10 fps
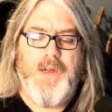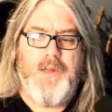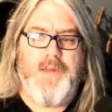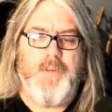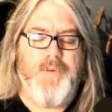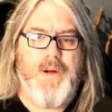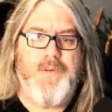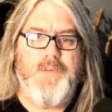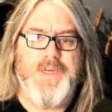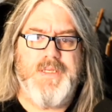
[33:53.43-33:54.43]
They're
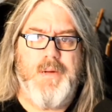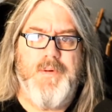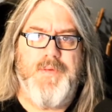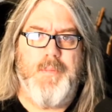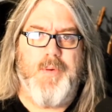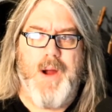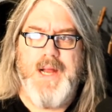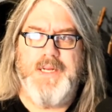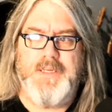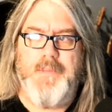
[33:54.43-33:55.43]
probably some of the
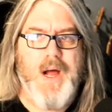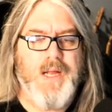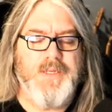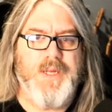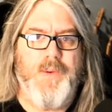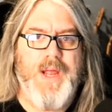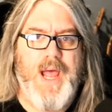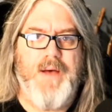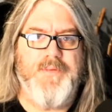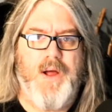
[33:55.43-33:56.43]
brightest minds that we
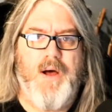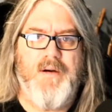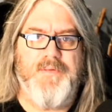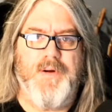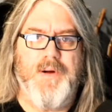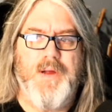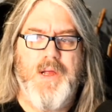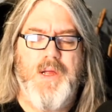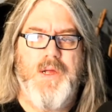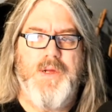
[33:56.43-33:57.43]
have to offer,
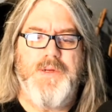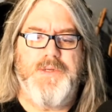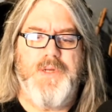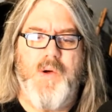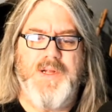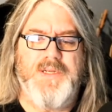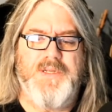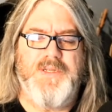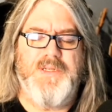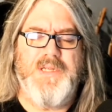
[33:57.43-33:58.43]
so it's
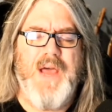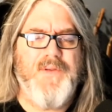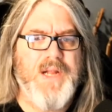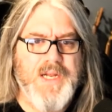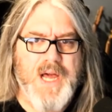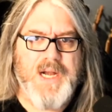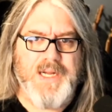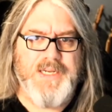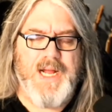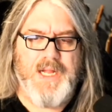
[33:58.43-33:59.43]
definitely not an
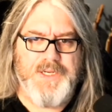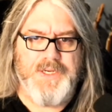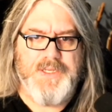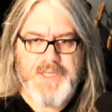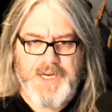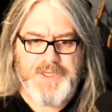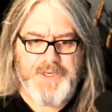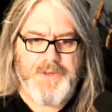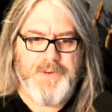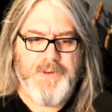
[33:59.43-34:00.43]
intelligence
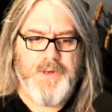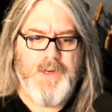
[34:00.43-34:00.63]
issue.